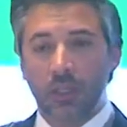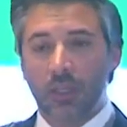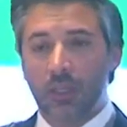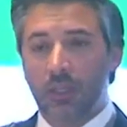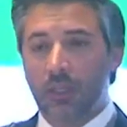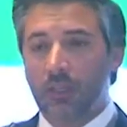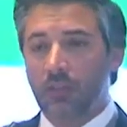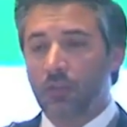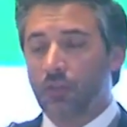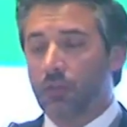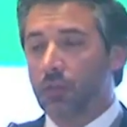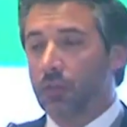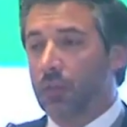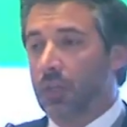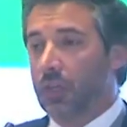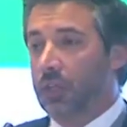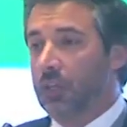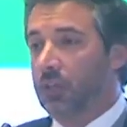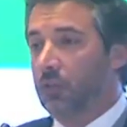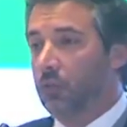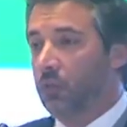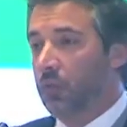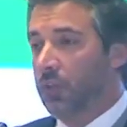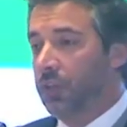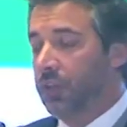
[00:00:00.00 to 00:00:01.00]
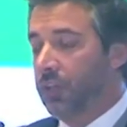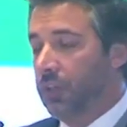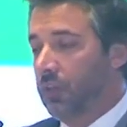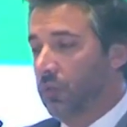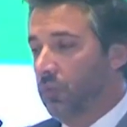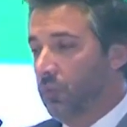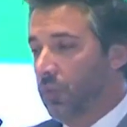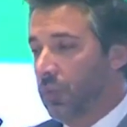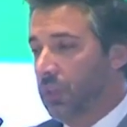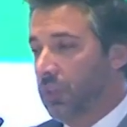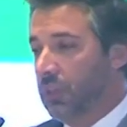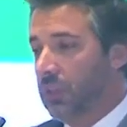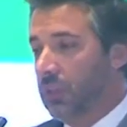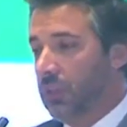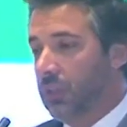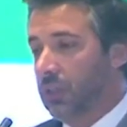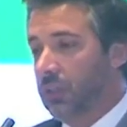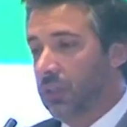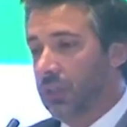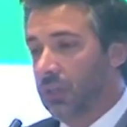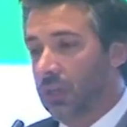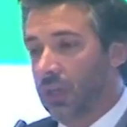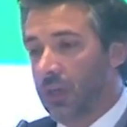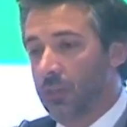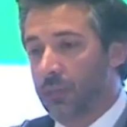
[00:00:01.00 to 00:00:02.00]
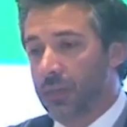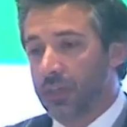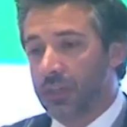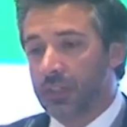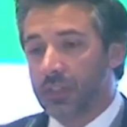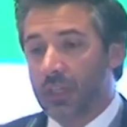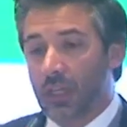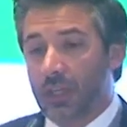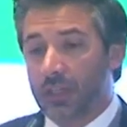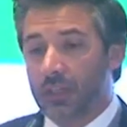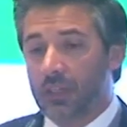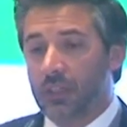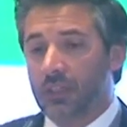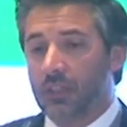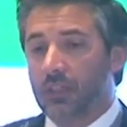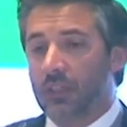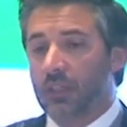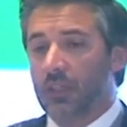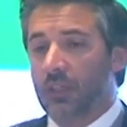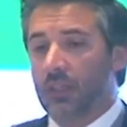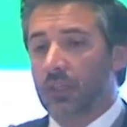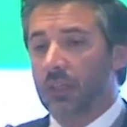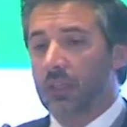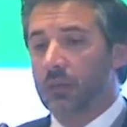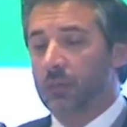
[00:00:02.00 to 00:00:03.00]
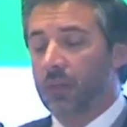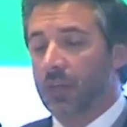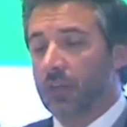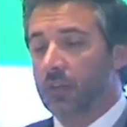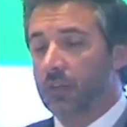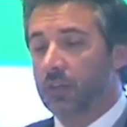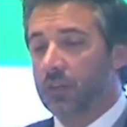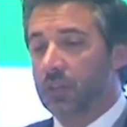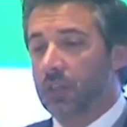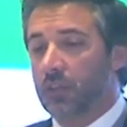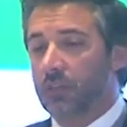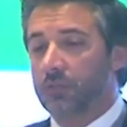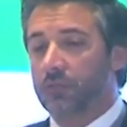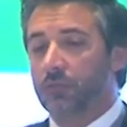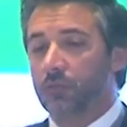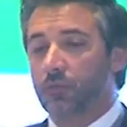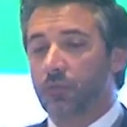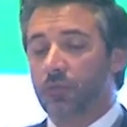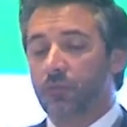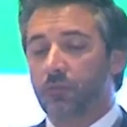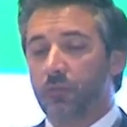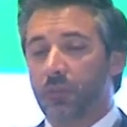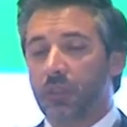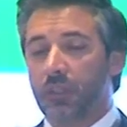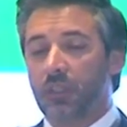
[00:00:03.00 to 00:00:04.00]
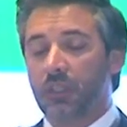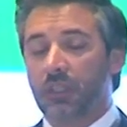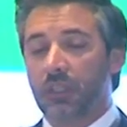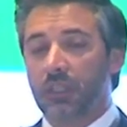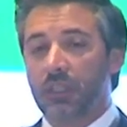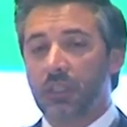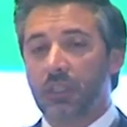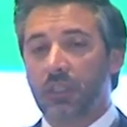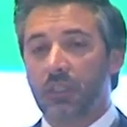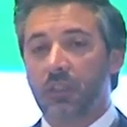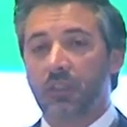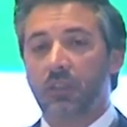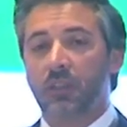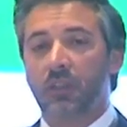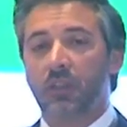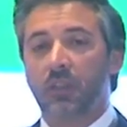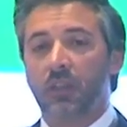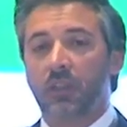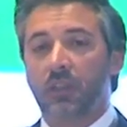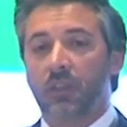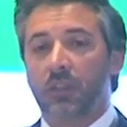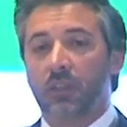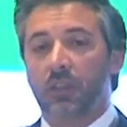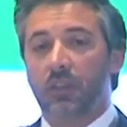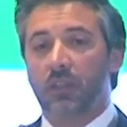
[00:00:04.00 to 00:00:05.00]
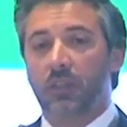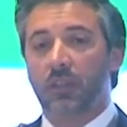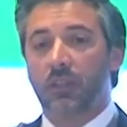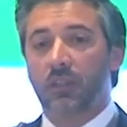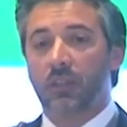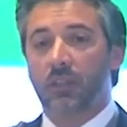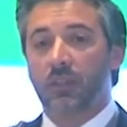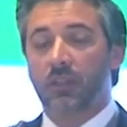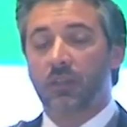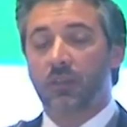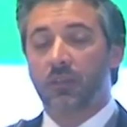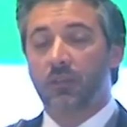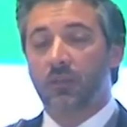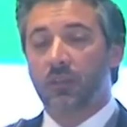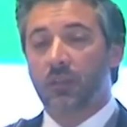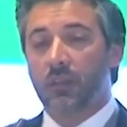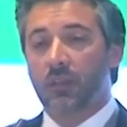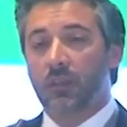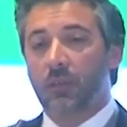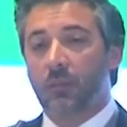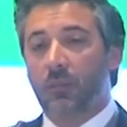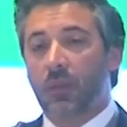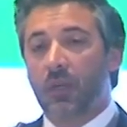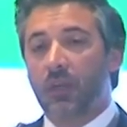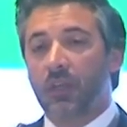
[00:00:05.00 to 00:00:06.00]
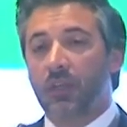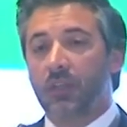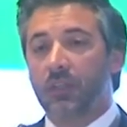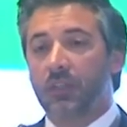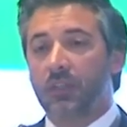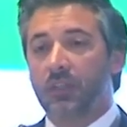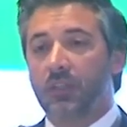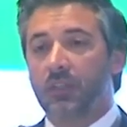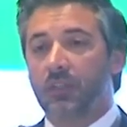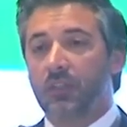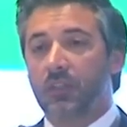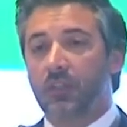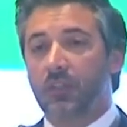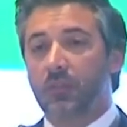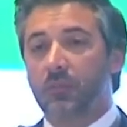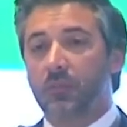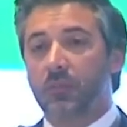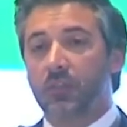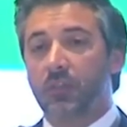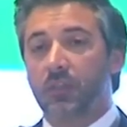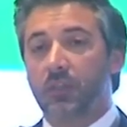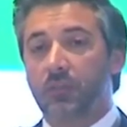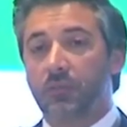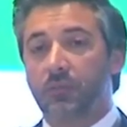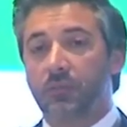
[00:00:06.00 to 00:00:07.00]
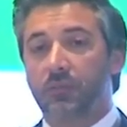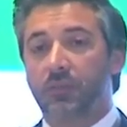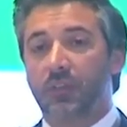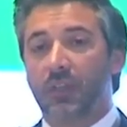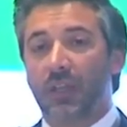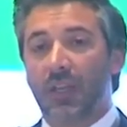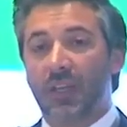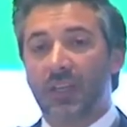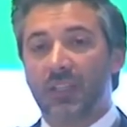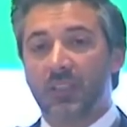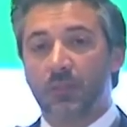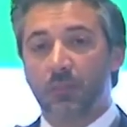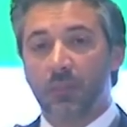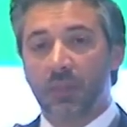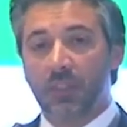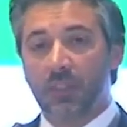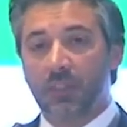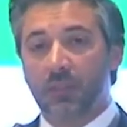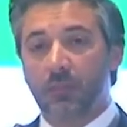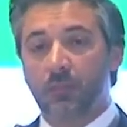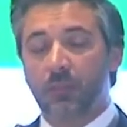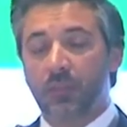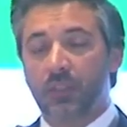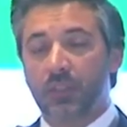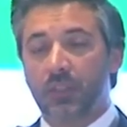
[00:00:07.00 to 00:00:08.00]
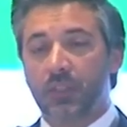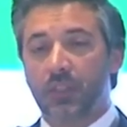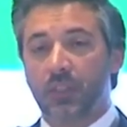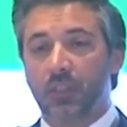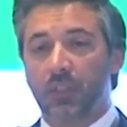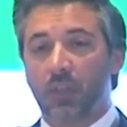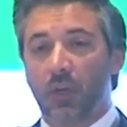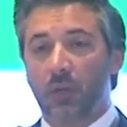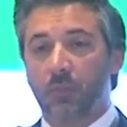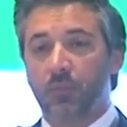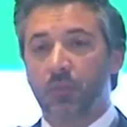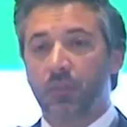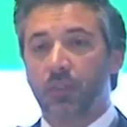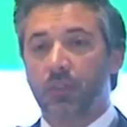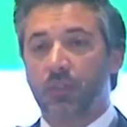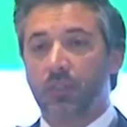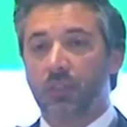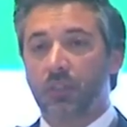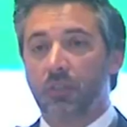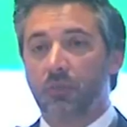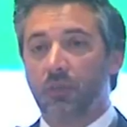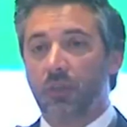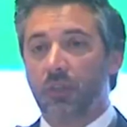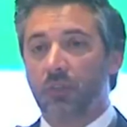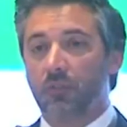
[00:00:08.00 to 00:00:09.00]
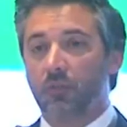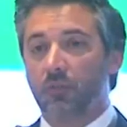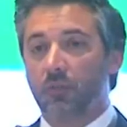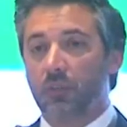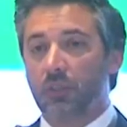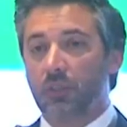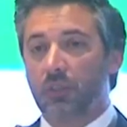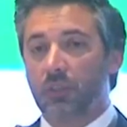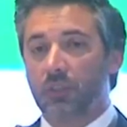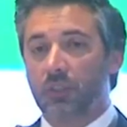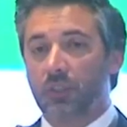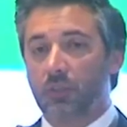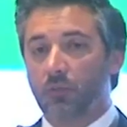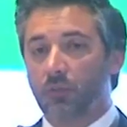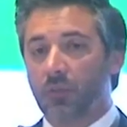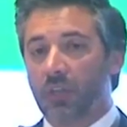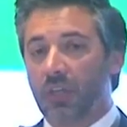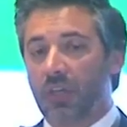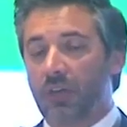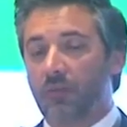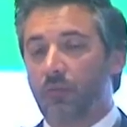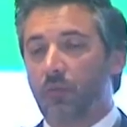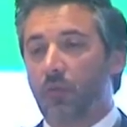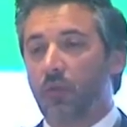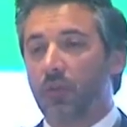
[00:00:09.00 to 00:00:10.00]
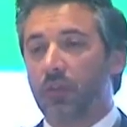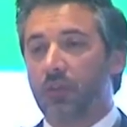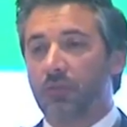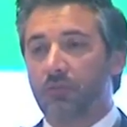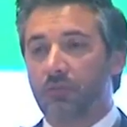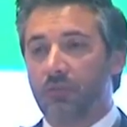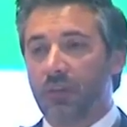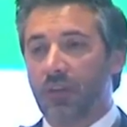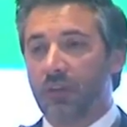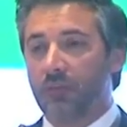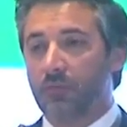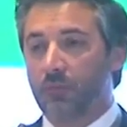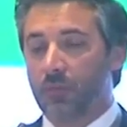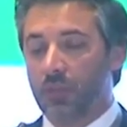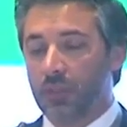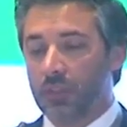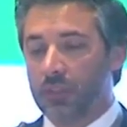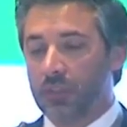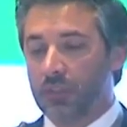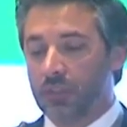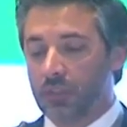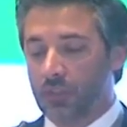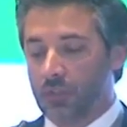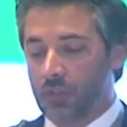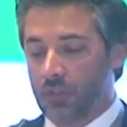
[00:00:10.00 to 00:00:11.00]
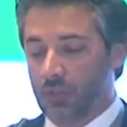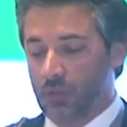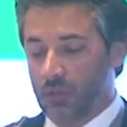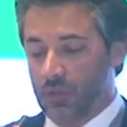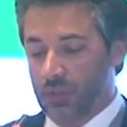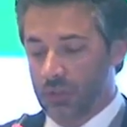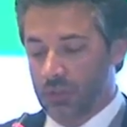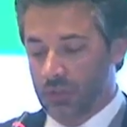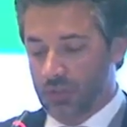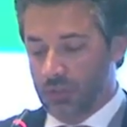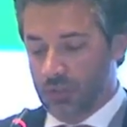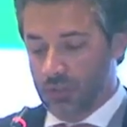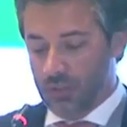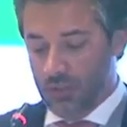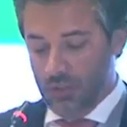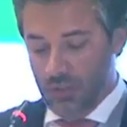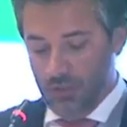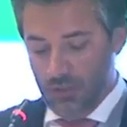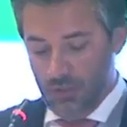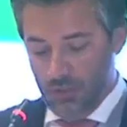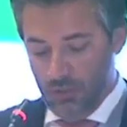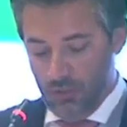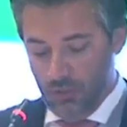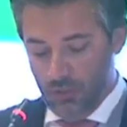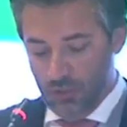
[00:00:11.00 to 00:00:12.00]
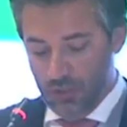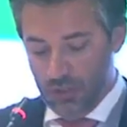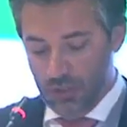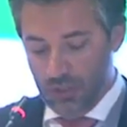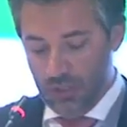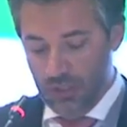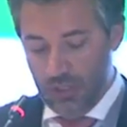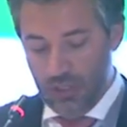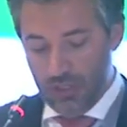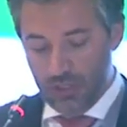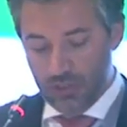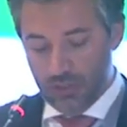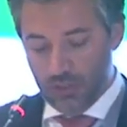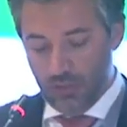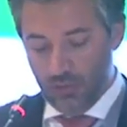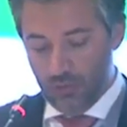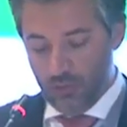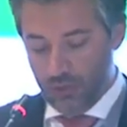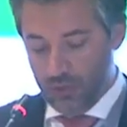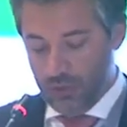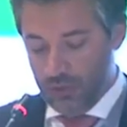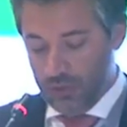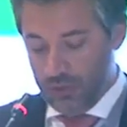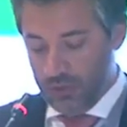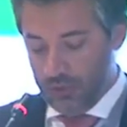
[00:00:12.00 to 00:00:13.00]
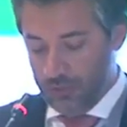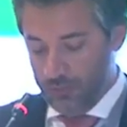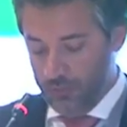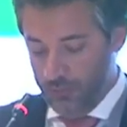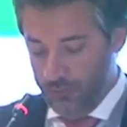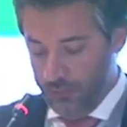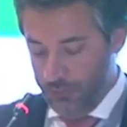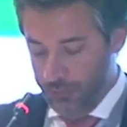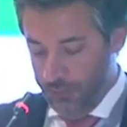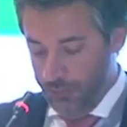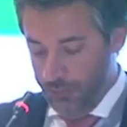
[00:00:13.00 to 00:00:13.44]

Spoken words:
And today, working with companies like Intel and Microsoft, we've been leading the market in terms of classmate PC adoption around the world, and we have more than 5 million students using our solutions.